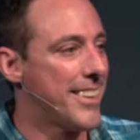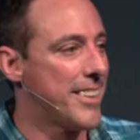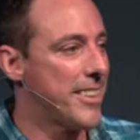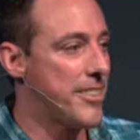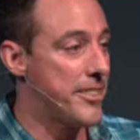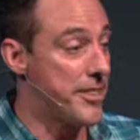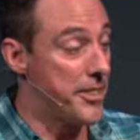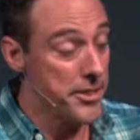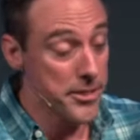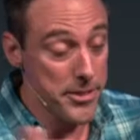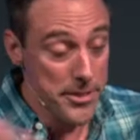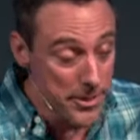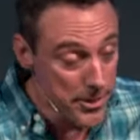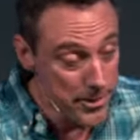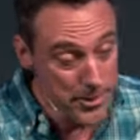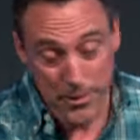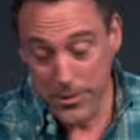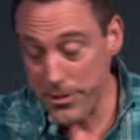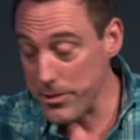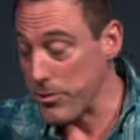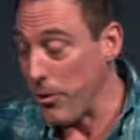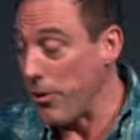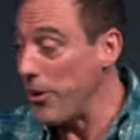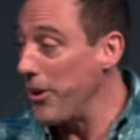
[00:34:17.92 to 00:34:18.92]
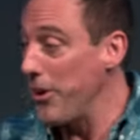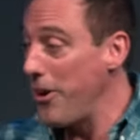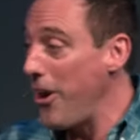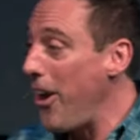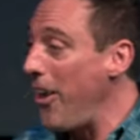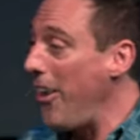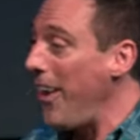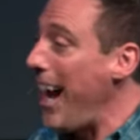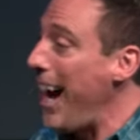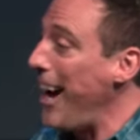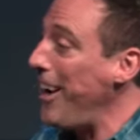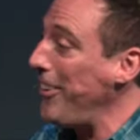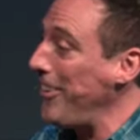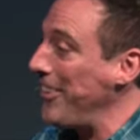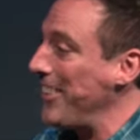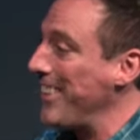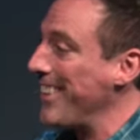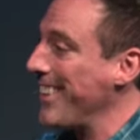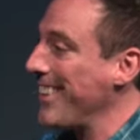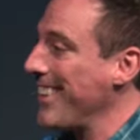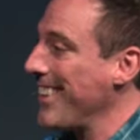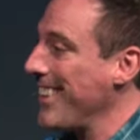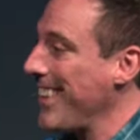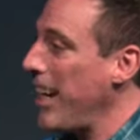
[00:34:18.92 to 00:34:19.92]
Jesus will sort it all out.
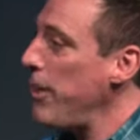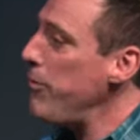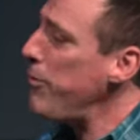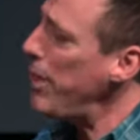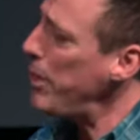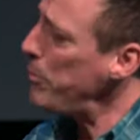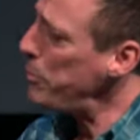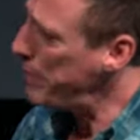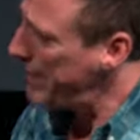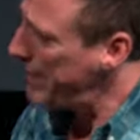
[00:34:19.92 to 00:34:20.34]
I find